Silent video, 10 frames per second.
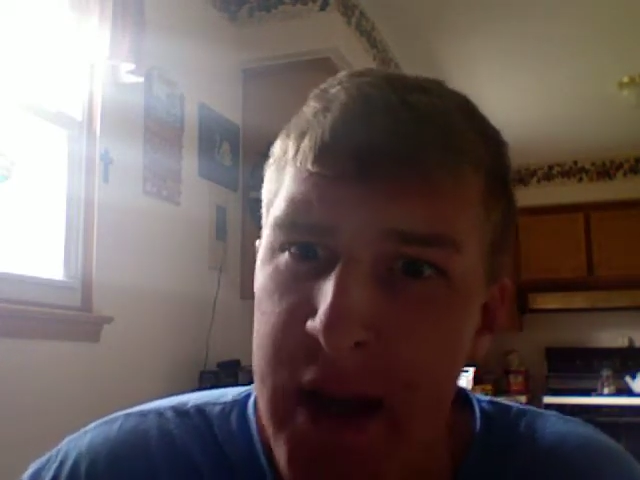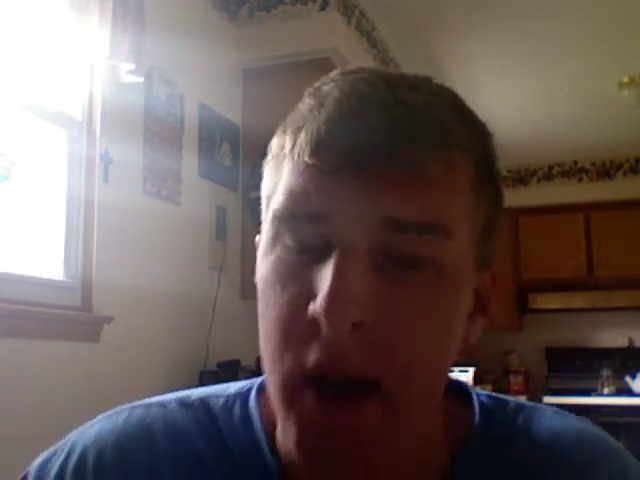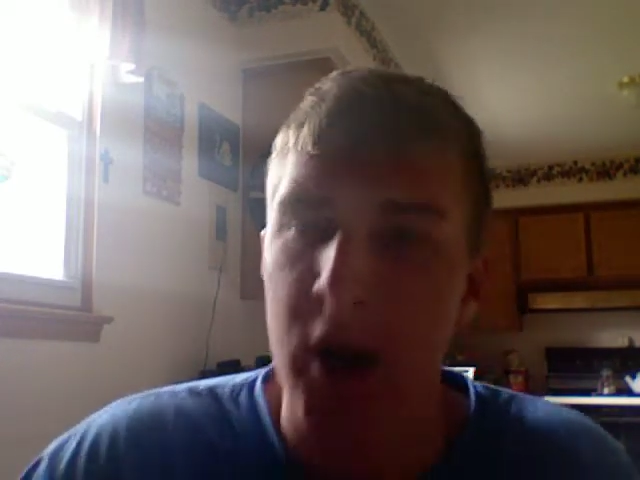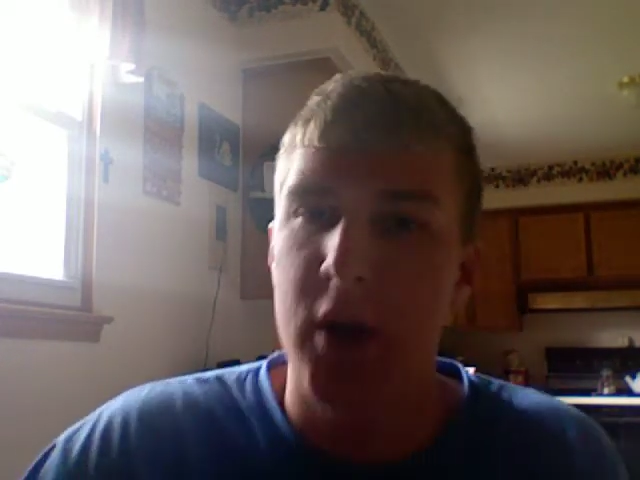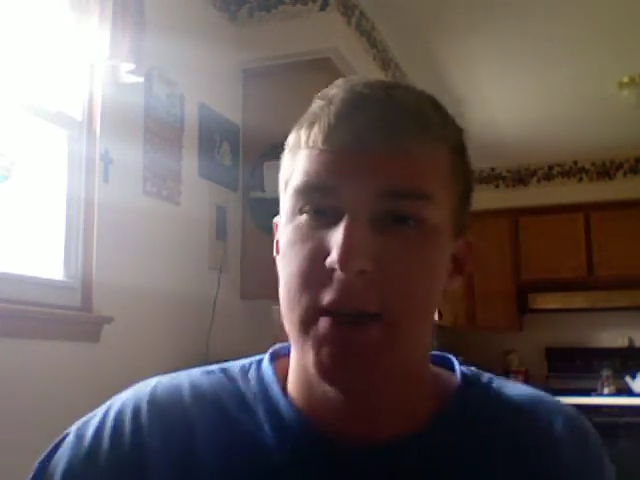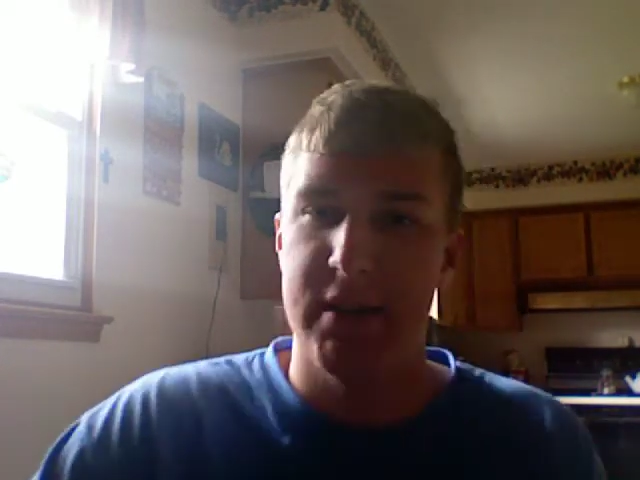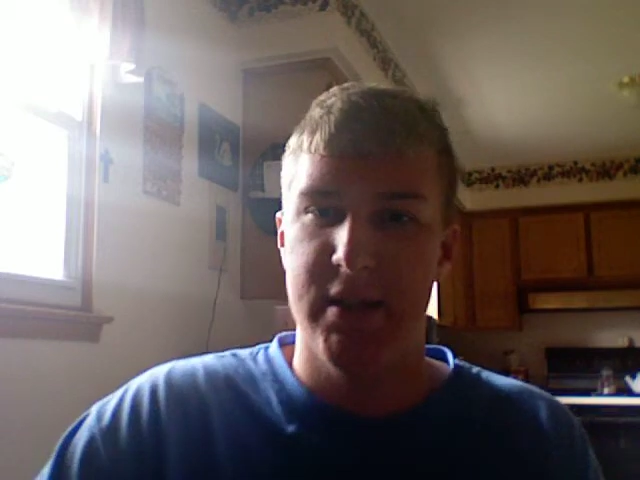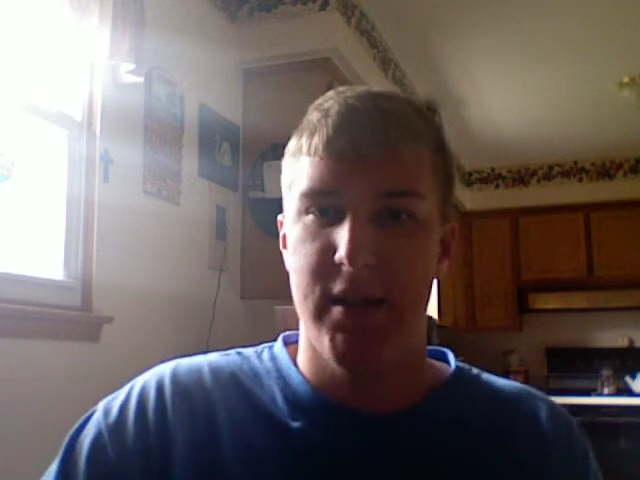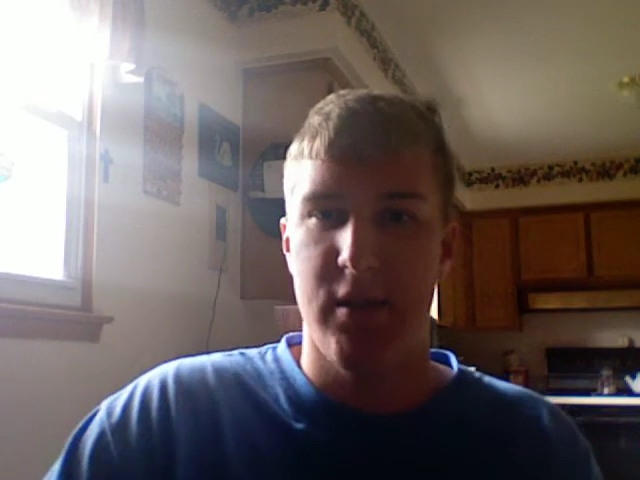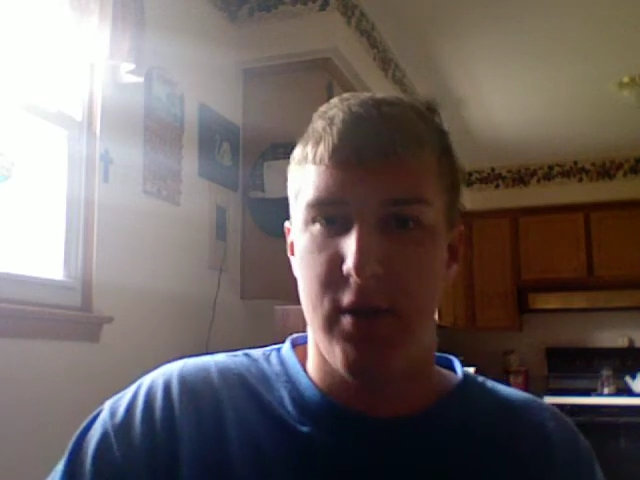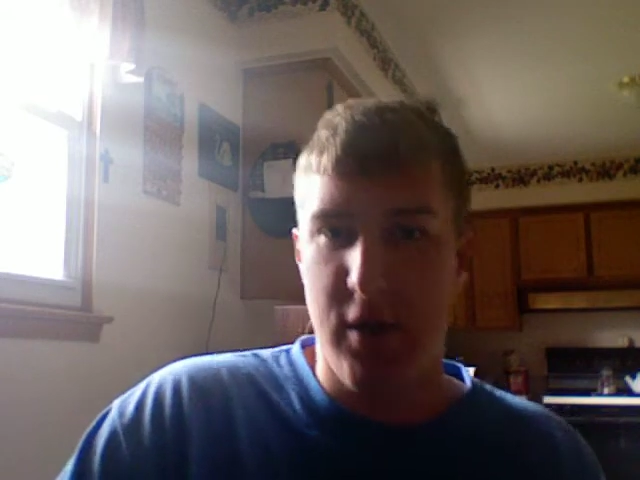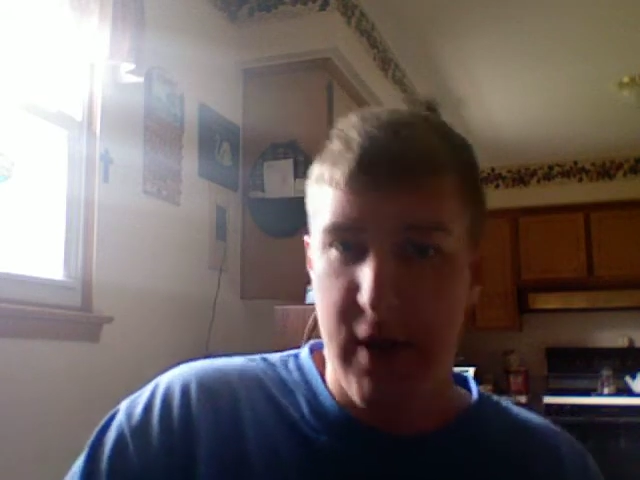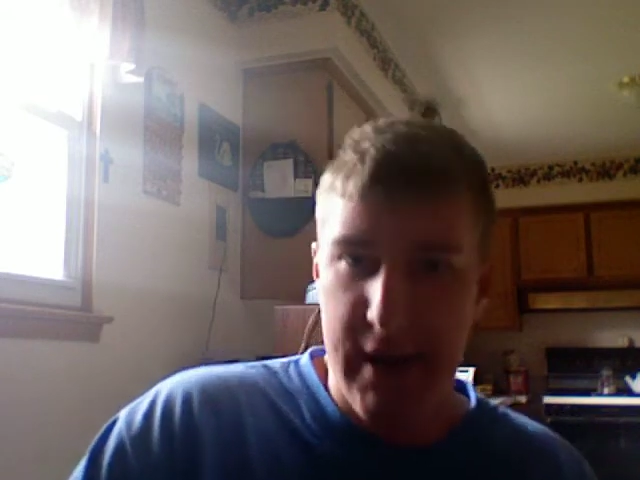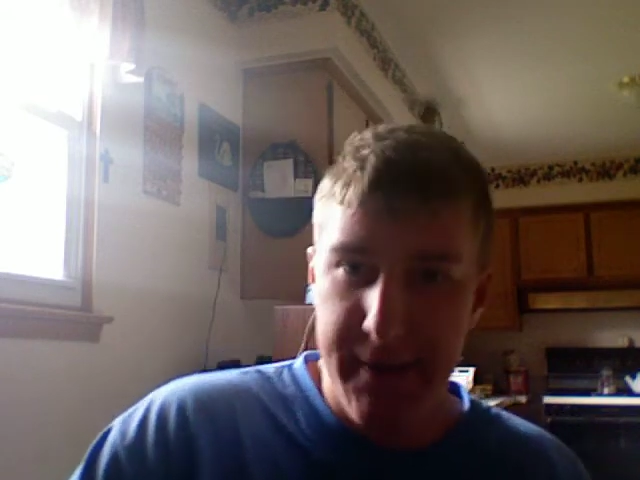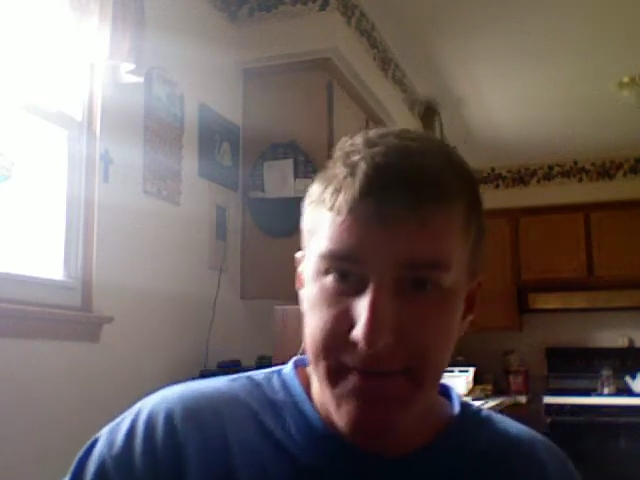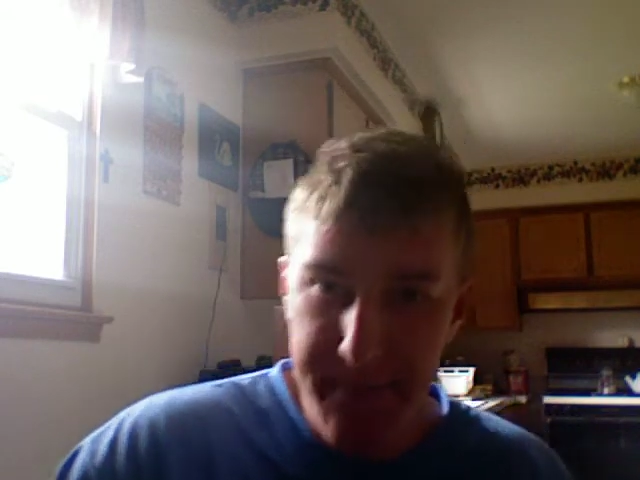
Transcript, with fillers: yards this year, all right?